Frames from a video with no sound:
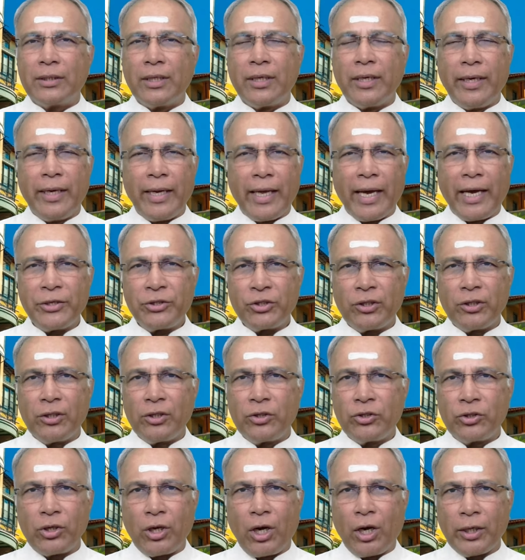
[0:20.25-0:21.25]
the
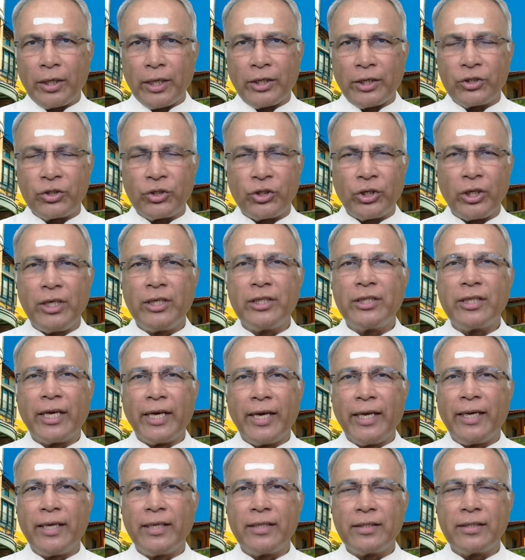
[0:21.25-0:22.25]
National Stock Exchange,
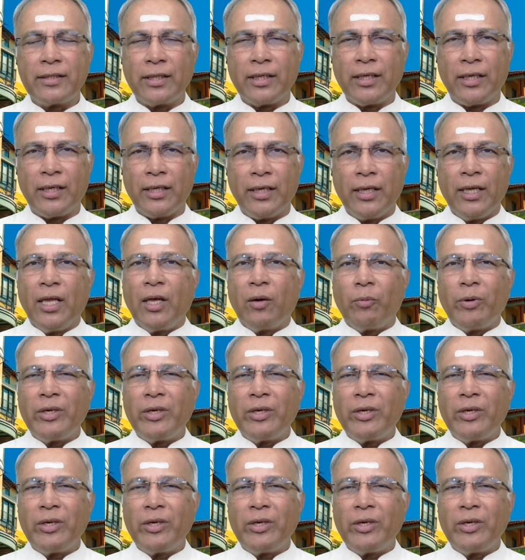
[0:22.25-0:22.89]
NSE,